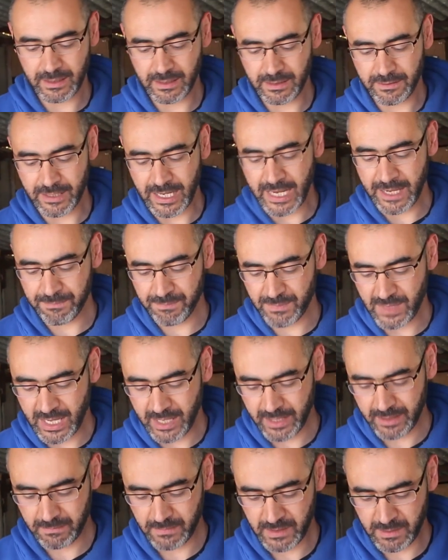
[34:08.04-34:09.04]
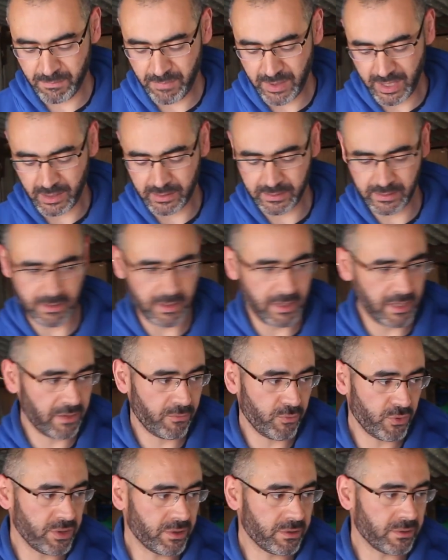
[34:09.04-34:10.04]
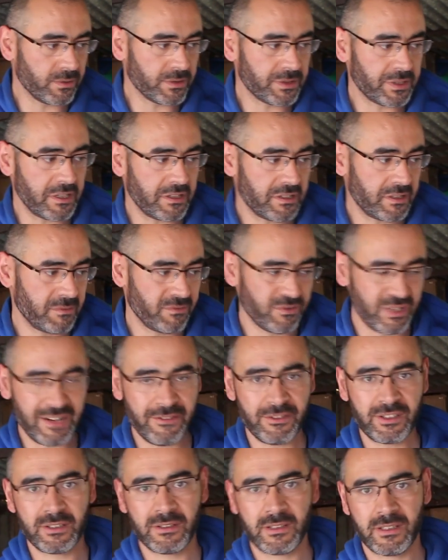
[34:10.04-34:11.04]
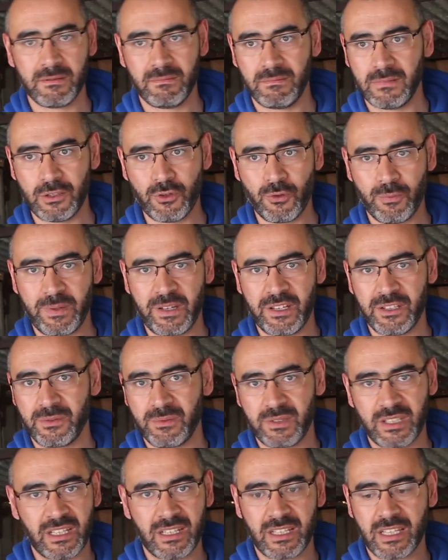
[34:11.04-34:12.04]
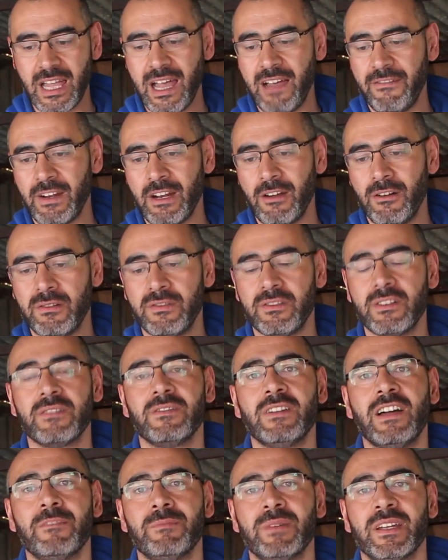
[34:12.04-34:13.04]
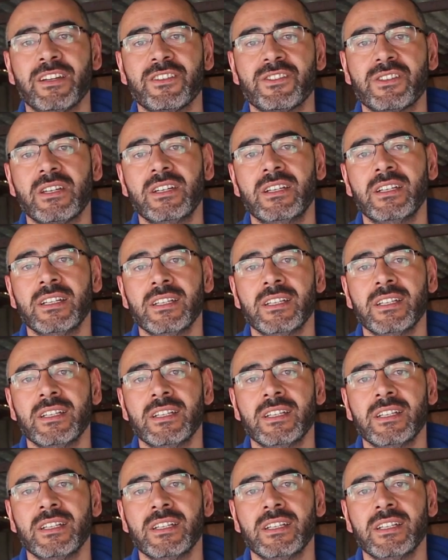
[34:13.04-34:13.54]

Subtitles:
right, I can build a Watercooled system, whatever the loop is, within half an hour, 45 minutes,